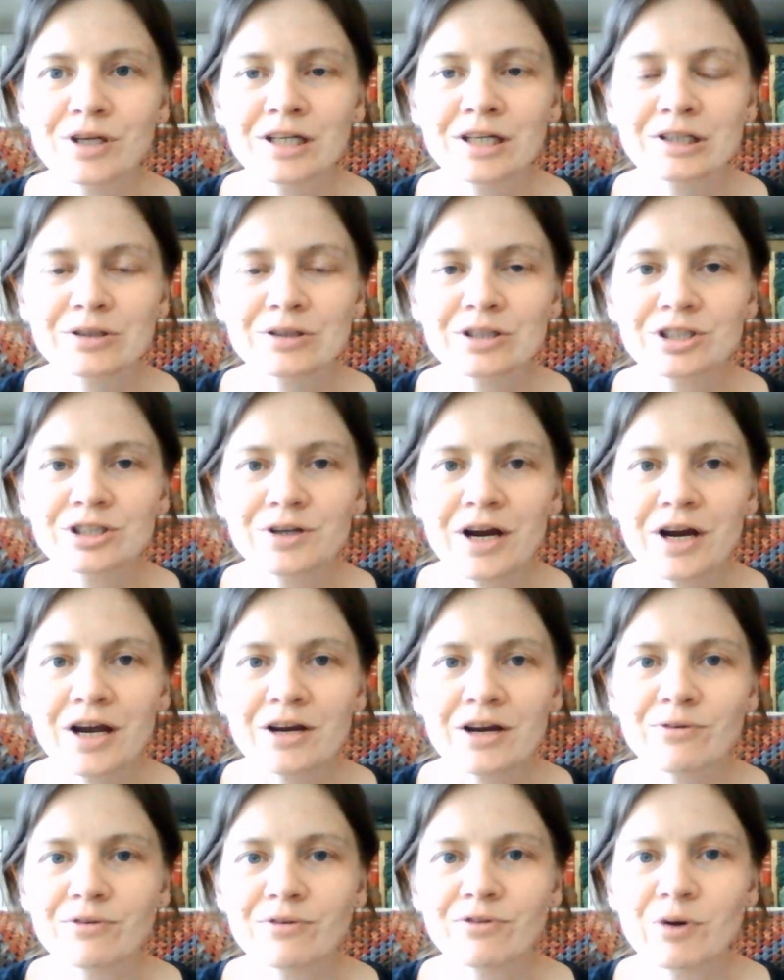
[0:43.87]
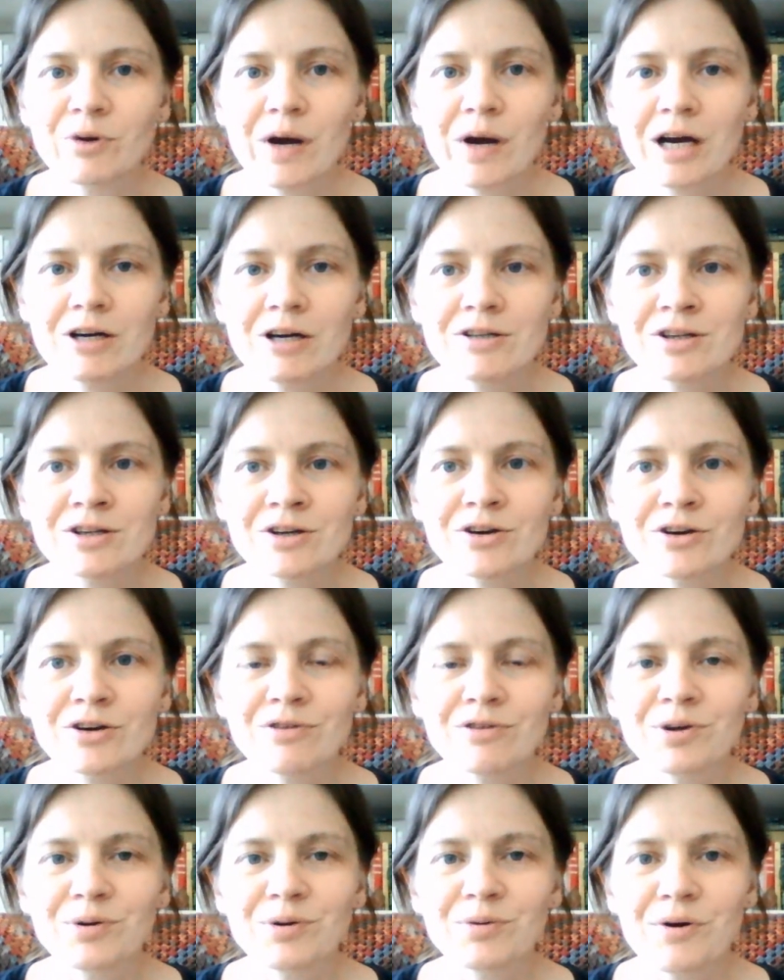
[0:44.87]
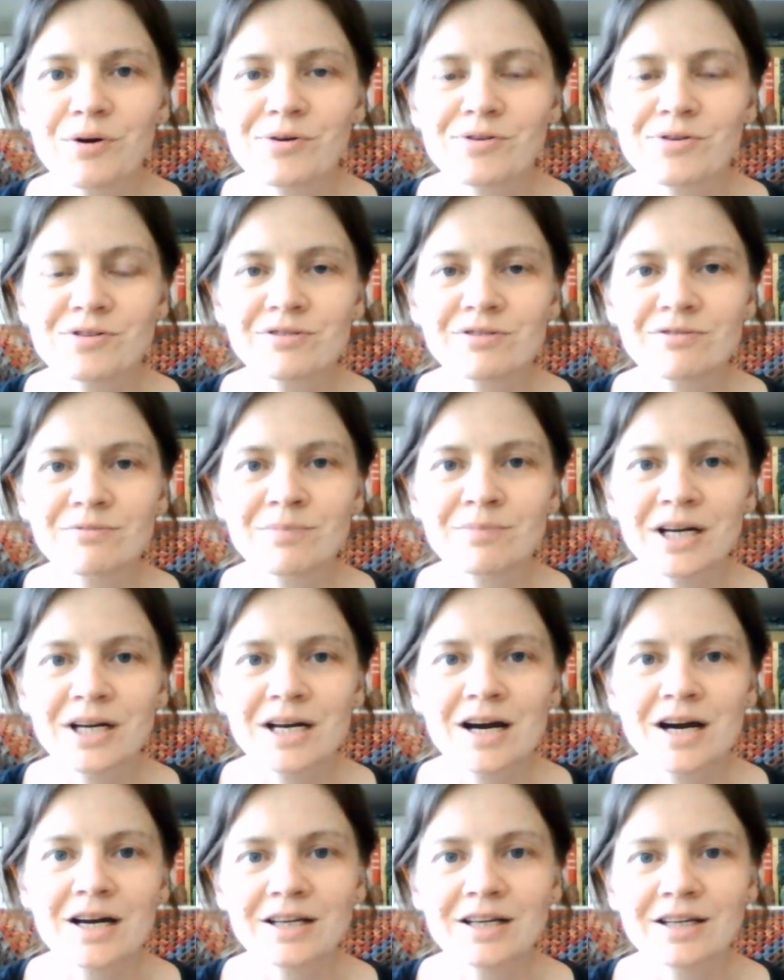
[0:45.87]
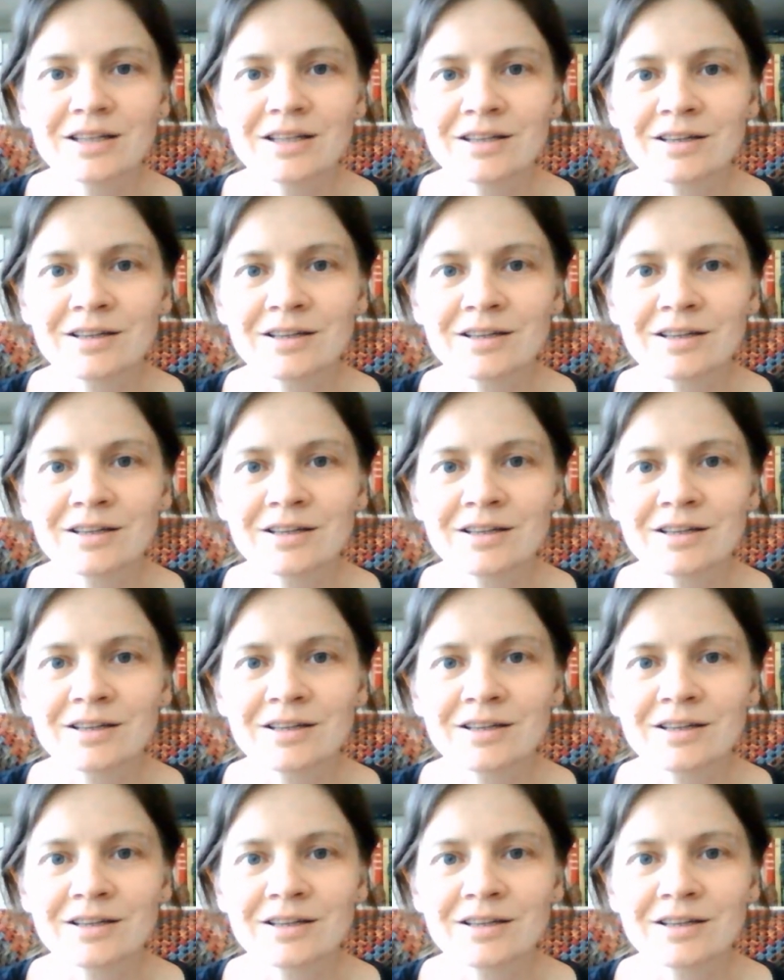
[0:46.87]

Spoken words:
took a train for a few hours and got a few rows of my cardigan